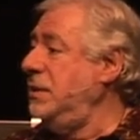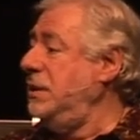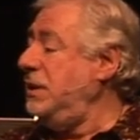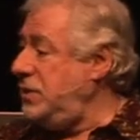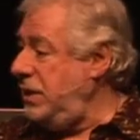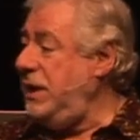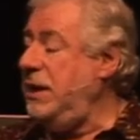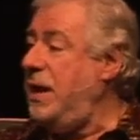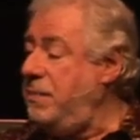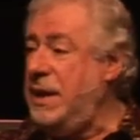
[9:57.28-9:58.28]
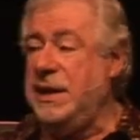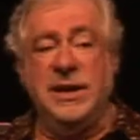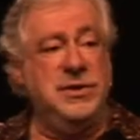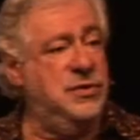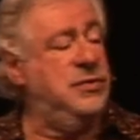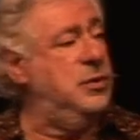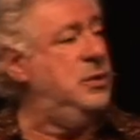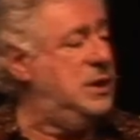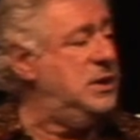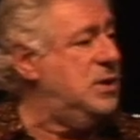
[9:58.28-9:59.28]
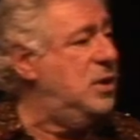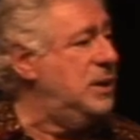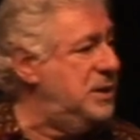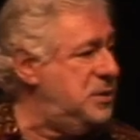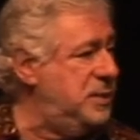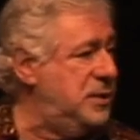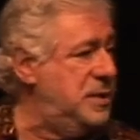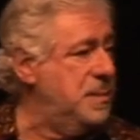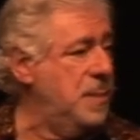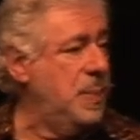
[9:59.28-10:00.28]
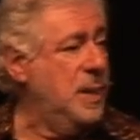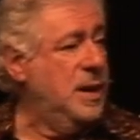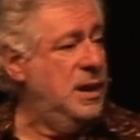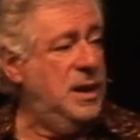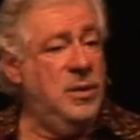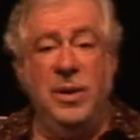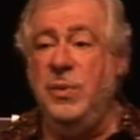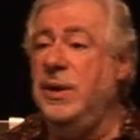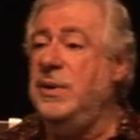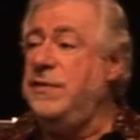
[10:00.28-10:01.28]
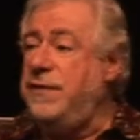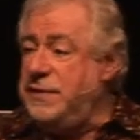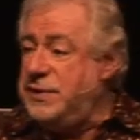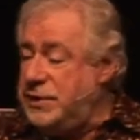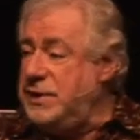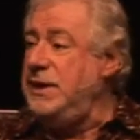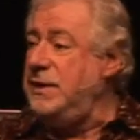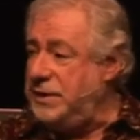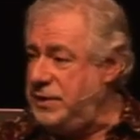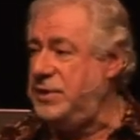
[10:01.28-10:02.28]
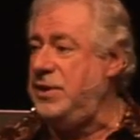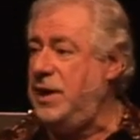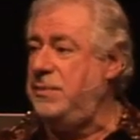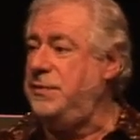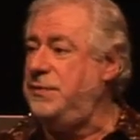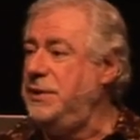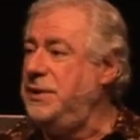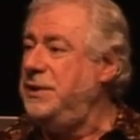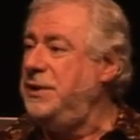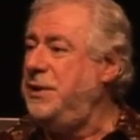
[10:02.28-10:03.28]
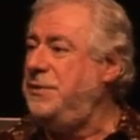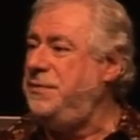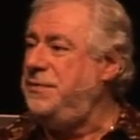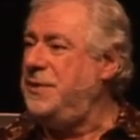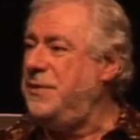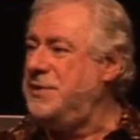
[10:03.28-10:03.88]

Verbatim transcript: is here among us through His Holy Spirit. And, and we're going to f- seal this time of, of, of